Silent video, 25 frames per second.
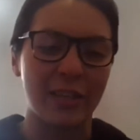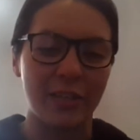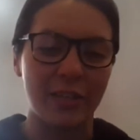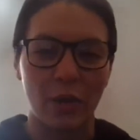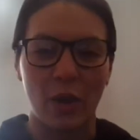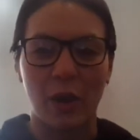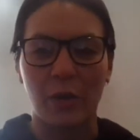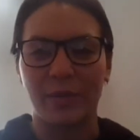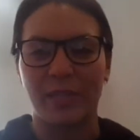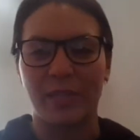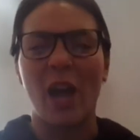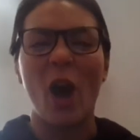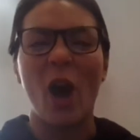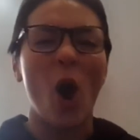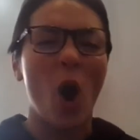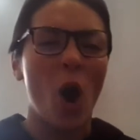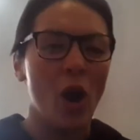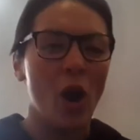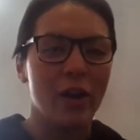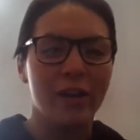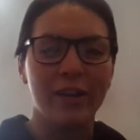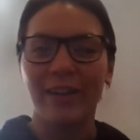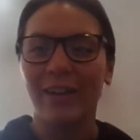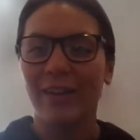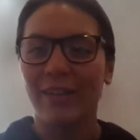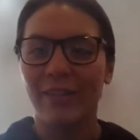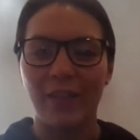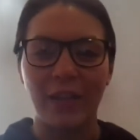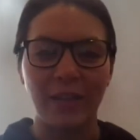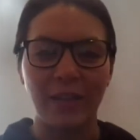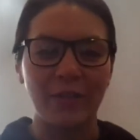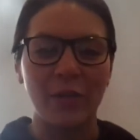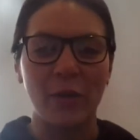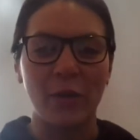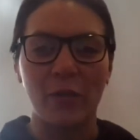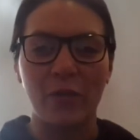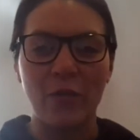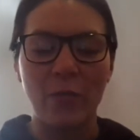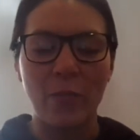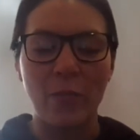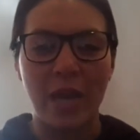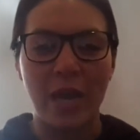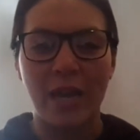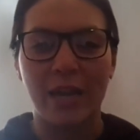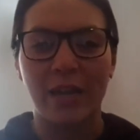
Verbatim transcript: So I was like, oh, that's not for me.